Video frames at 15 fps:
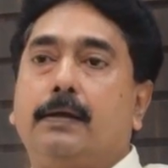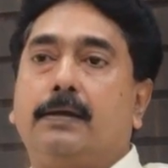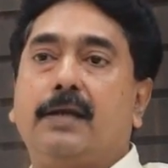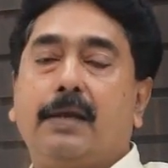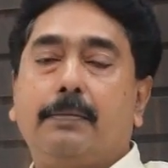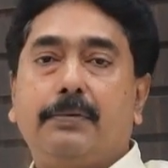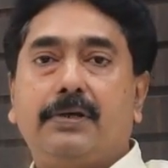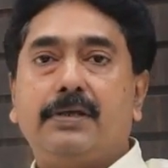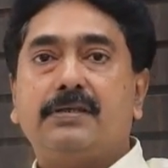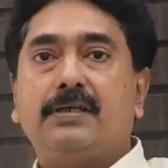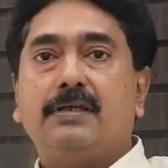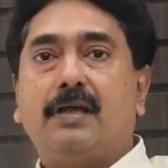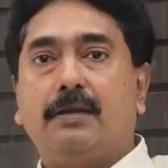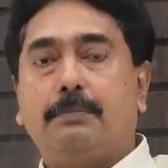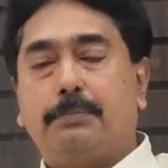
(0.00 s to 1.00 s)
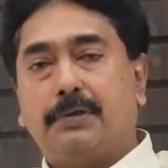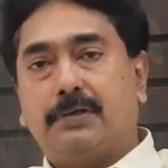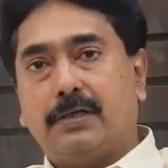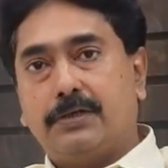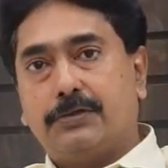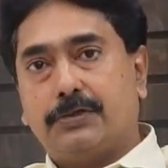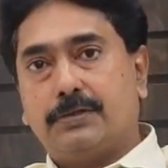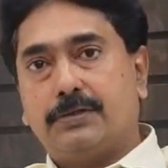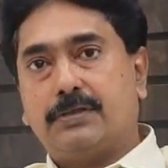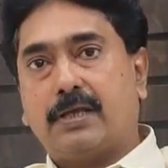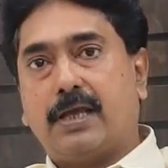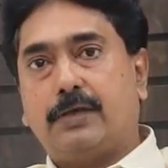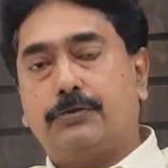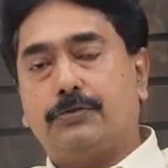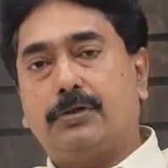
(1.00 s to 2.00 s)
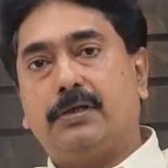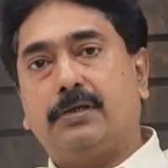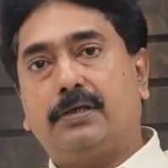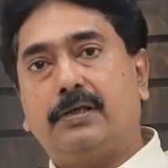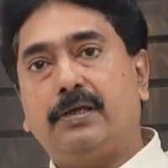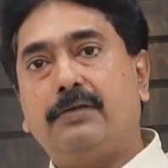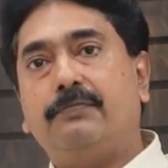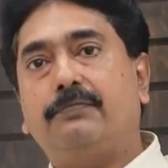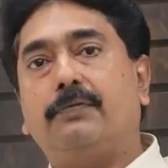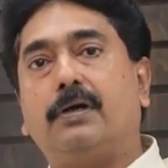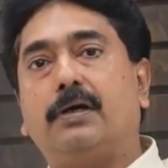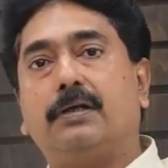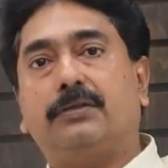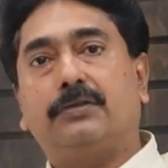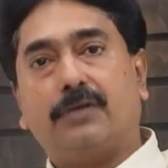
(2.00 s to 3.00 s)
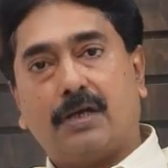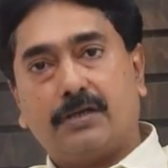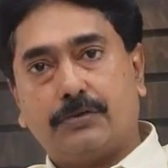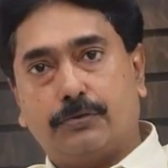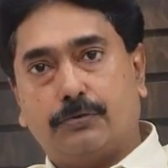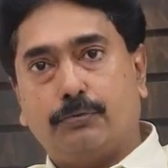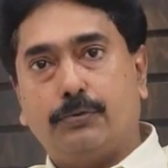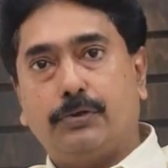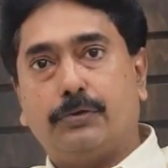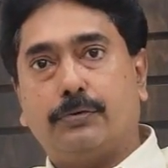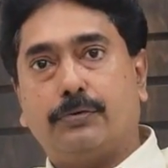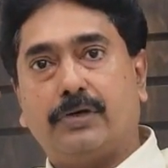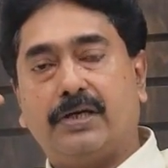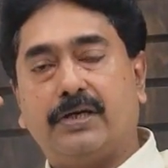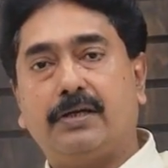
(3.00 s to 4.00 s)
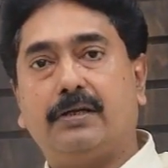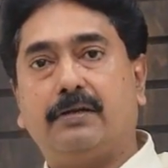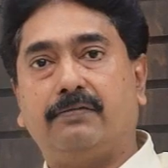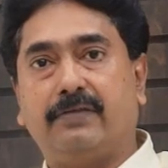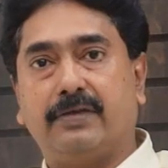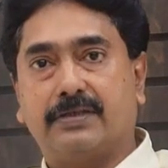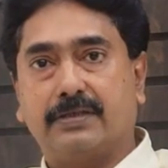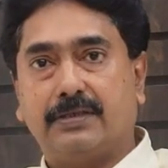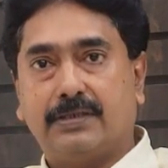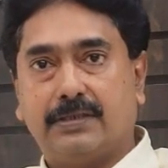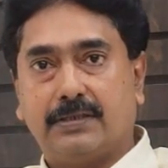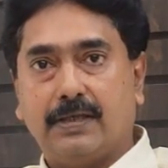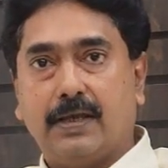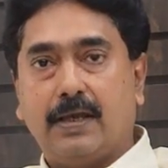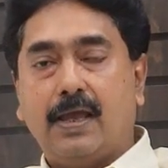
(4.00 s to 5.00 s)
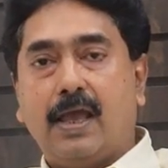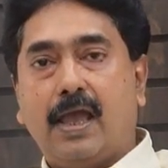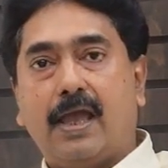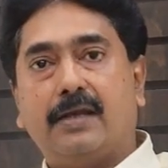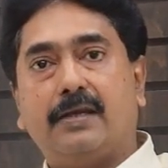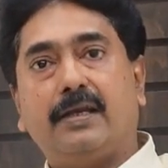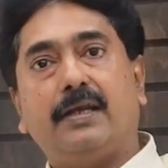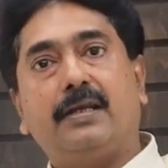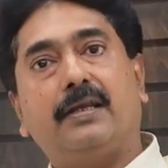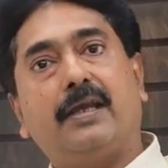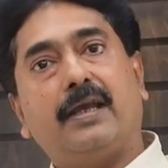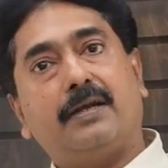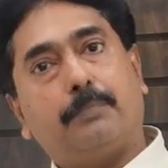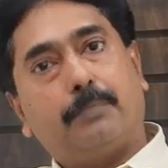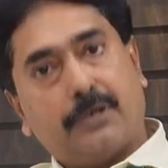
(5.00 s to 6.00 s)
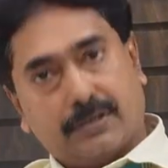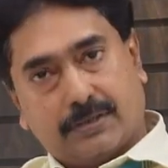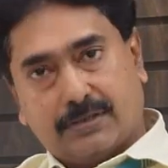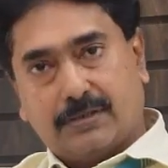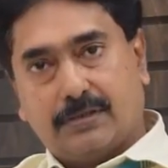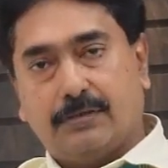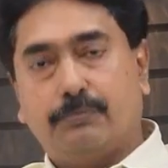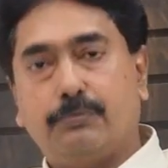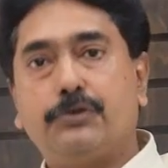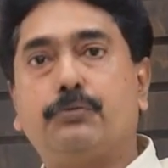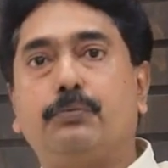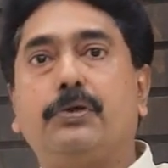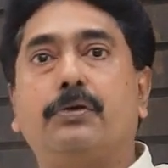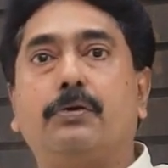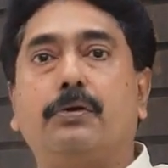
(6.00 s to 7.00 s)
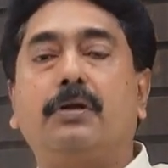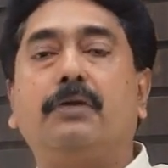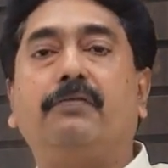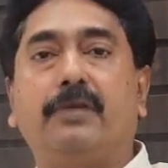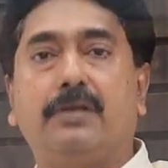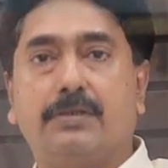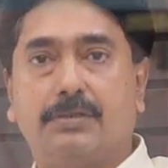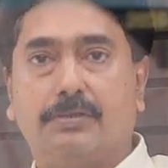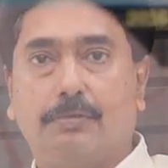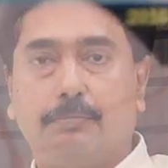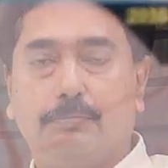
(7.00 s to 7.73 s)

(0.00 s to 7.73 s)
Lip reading: Diabetes and hypertension actually give a thrust to your retinal vessels and it get burst, which we call venous